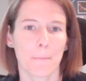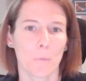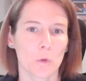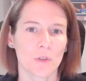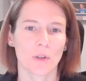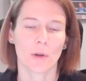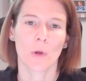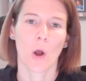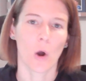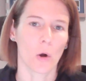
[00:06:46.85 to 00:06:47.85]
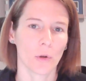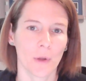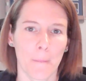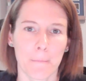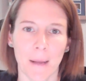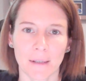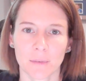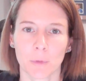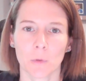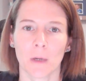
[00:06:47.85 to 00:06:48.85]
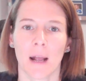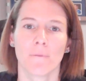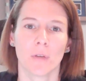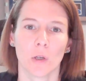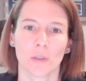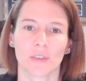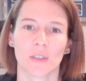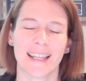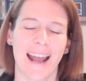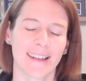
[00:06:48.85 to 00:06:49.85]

more so on maximal velocity,